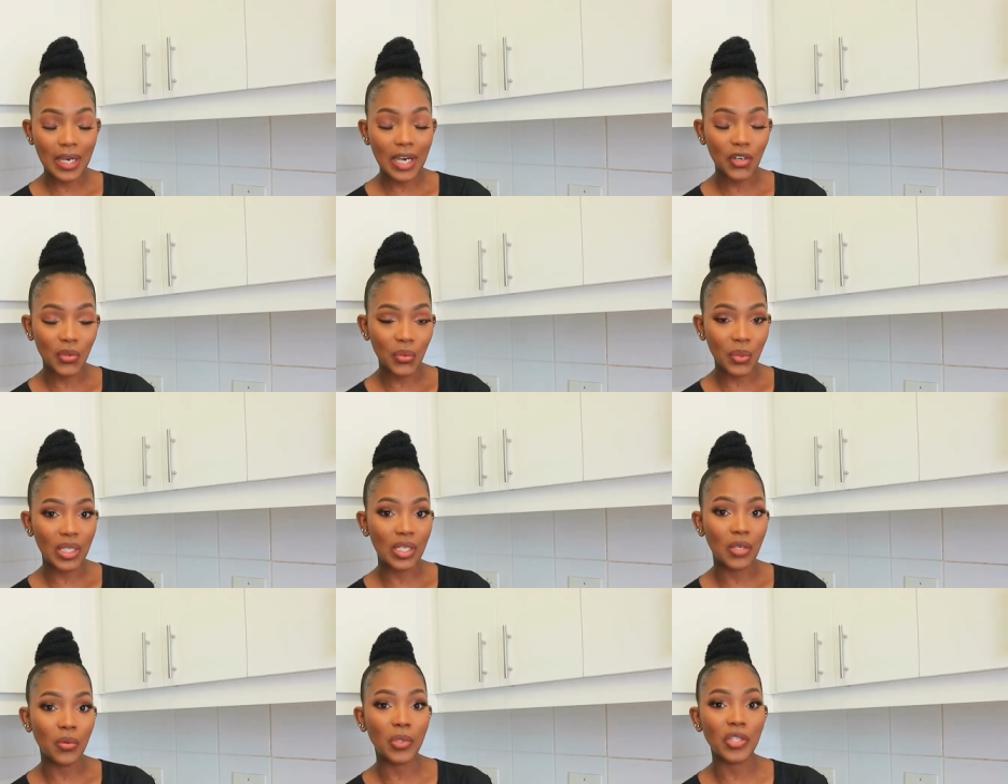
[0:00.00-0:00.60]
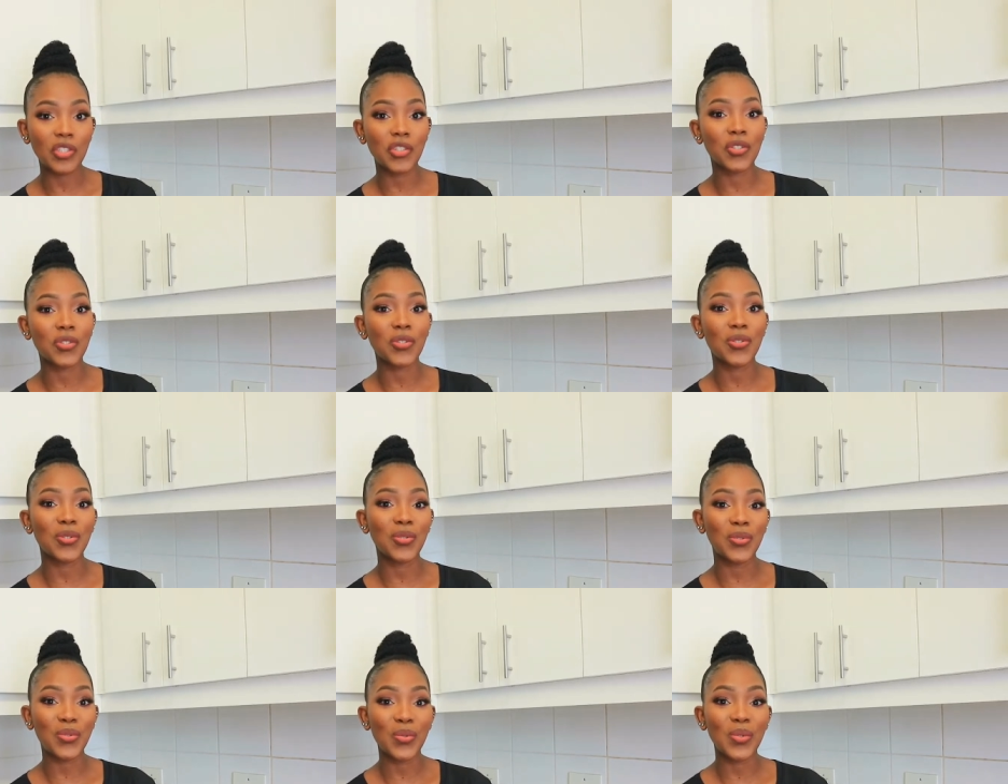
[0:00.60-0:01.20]
I really wanted
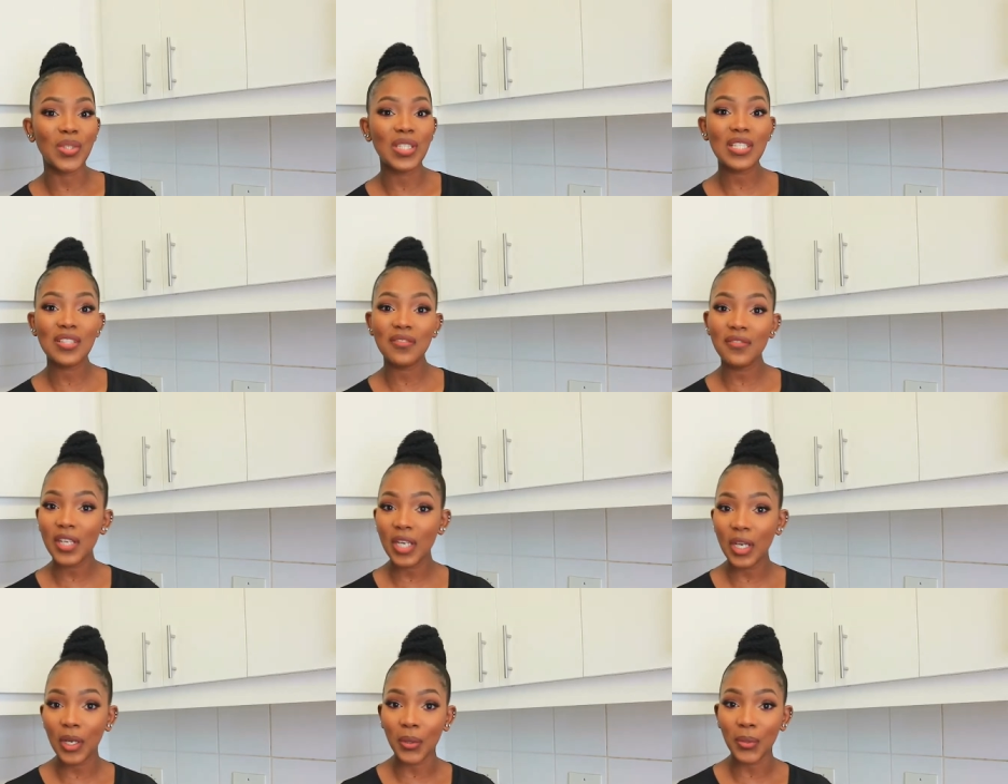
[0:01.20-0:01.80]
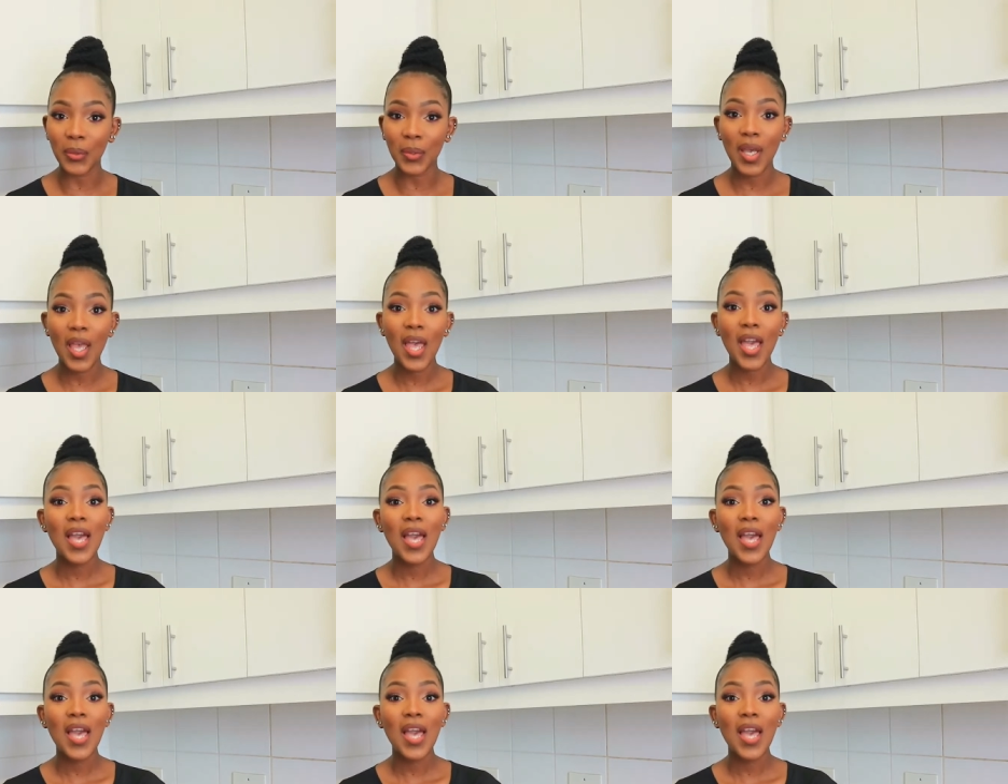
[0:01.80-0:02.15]
to do this video.